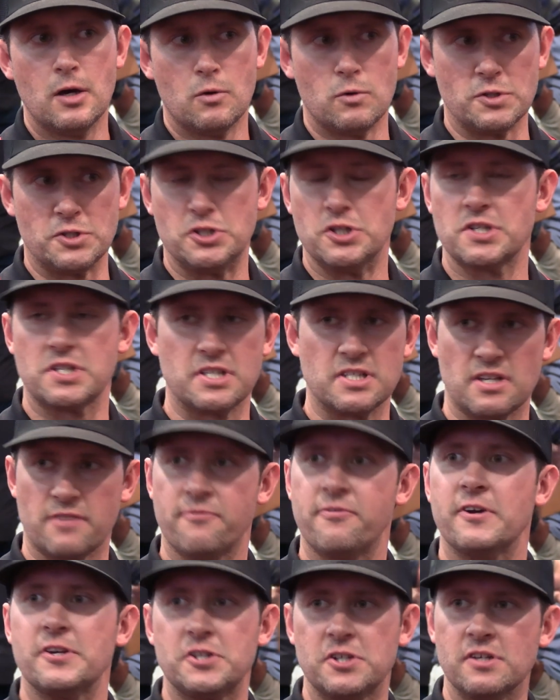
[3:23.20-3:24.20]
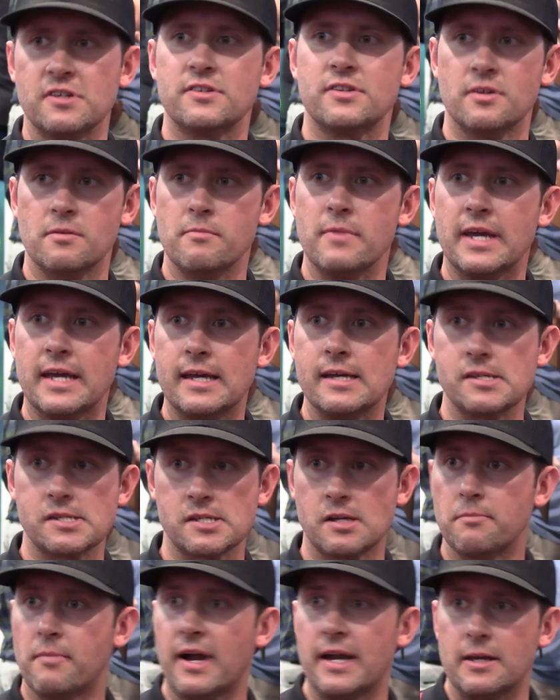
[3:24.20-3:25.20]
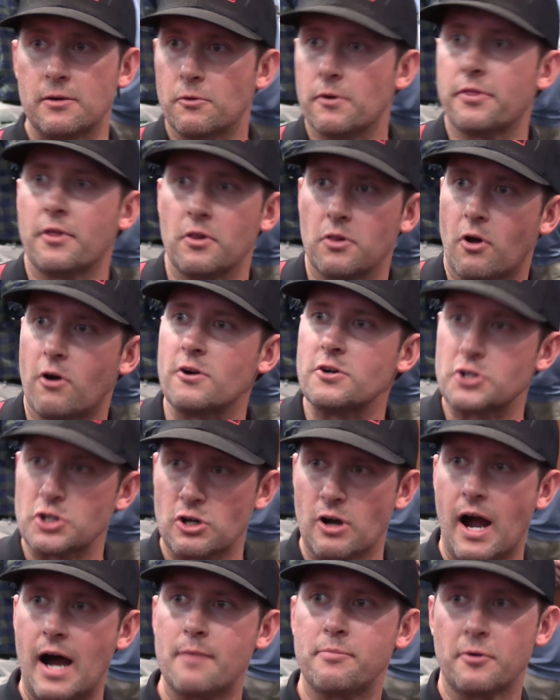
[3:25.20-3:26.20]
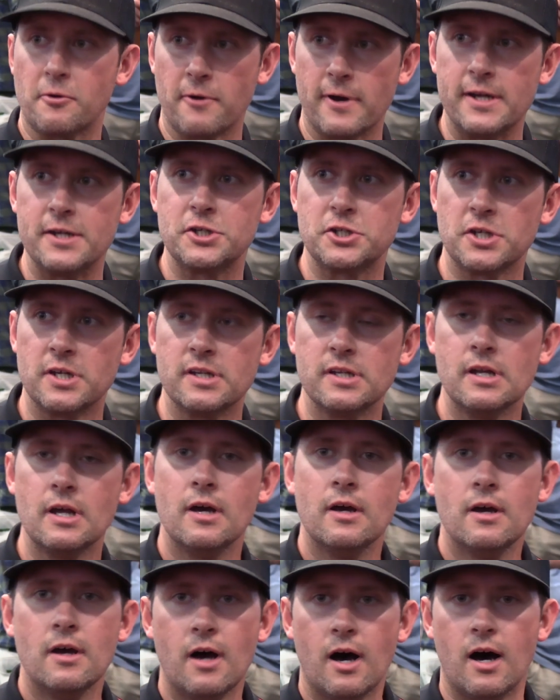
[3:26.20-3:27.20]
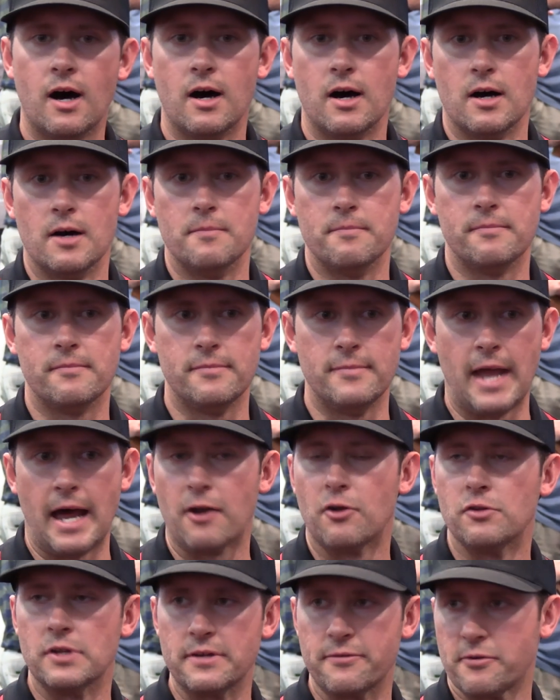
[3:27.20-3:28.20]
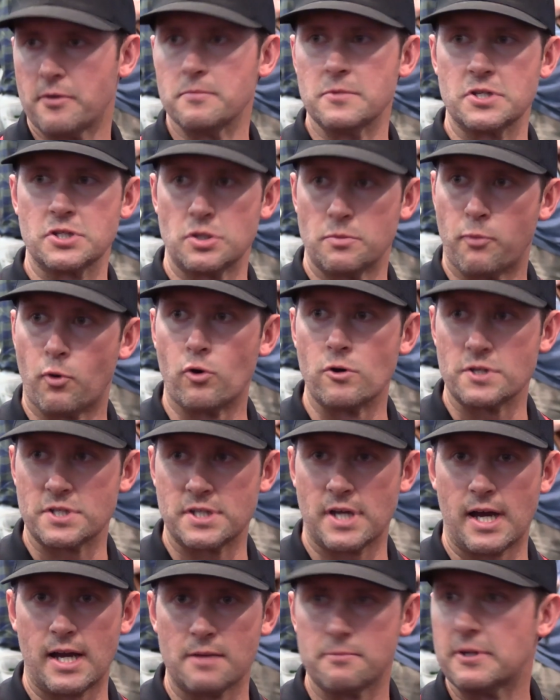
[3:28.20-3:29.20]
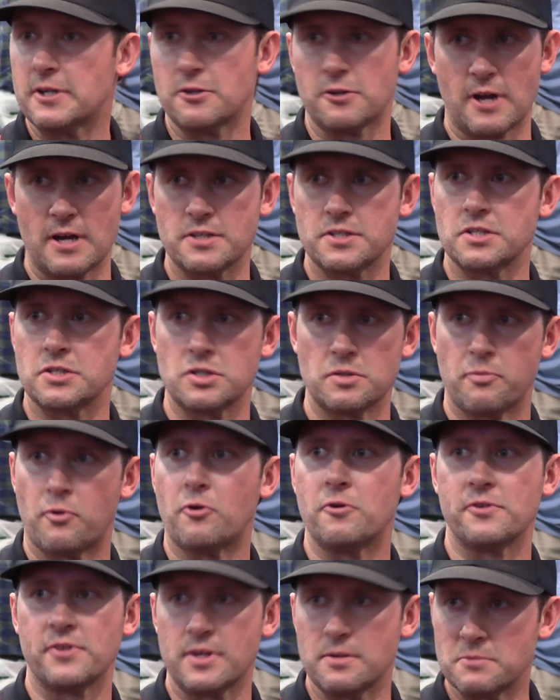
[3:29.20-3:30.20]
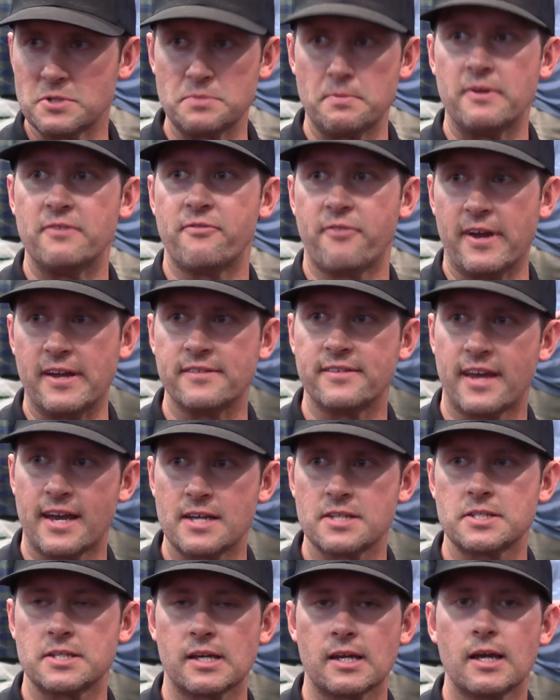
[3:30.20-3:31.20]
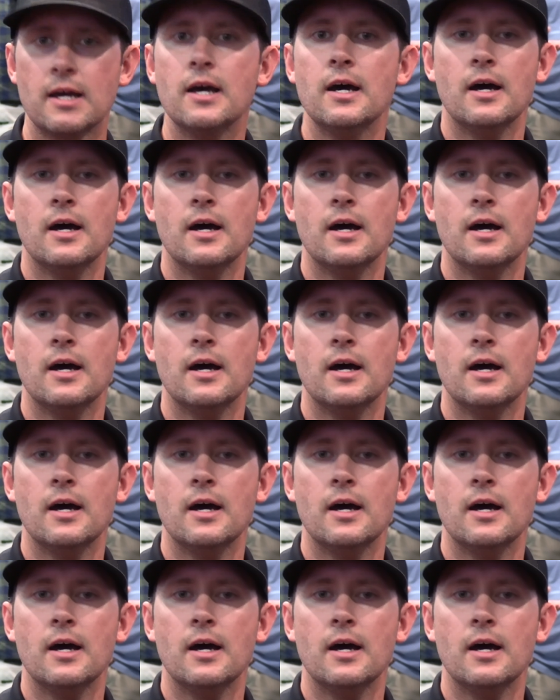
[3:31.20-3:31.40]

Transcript: was just as efficient to me as somebody with a larger operation, not only from the support side. Your guys' support team has been fantastic,